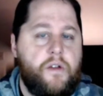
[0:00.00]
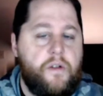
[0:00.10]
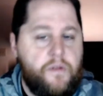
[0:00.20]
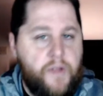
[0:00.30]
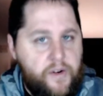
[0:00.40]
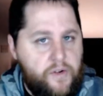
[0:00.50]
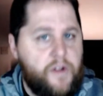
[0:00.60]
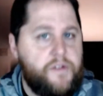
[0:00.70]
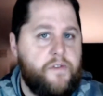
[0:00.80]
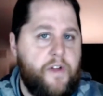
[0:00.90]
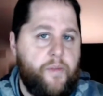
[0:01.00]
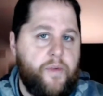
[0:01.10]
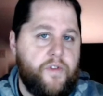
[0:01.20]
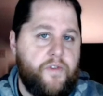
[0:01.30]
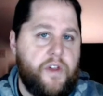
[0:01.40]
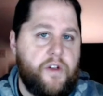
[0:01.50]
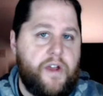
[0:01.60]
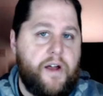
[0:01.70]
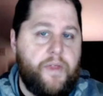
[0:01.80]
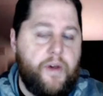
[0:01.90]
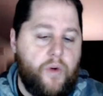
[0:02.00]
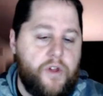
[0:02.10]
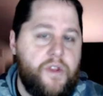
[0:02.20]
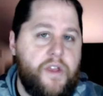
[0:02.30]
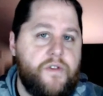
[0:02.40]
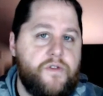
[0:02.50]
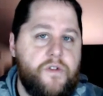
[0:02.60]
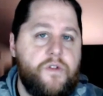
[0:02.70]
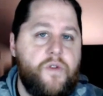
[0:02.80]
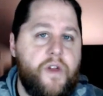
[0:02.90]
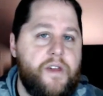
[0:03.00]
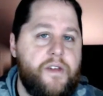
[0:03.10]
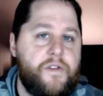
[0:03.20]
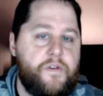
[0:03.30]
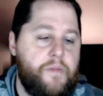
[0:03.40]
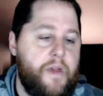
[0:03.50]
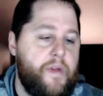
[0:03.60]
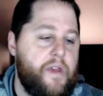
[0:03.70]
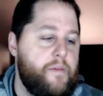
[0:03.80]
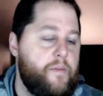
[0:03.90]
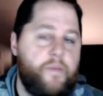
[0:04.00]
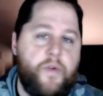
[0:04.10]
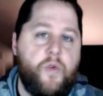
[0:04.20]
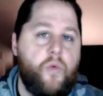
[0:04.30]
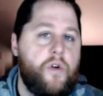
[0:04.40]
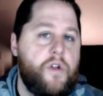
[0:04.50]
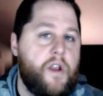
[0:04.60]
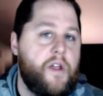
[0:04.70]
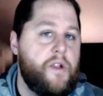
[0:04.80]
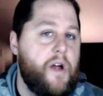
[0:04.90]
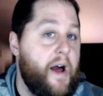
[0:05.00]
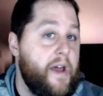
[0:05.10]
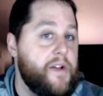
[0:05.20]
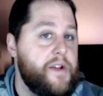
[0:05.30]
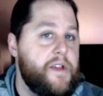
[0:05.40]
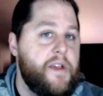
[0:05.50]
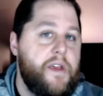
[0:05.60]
Later on, developers figured out that what you need to do is maybe put the world on a little island.